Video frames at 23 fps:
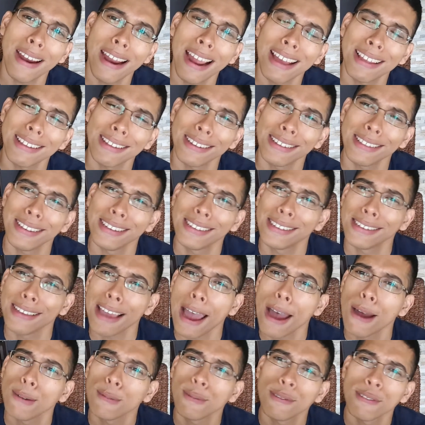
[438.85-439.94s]
It had like these
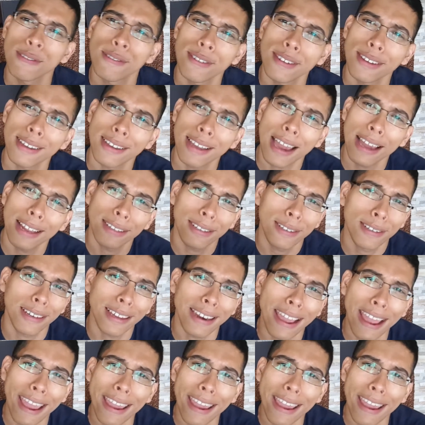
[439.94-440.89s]
sounds. It kind of sounds like an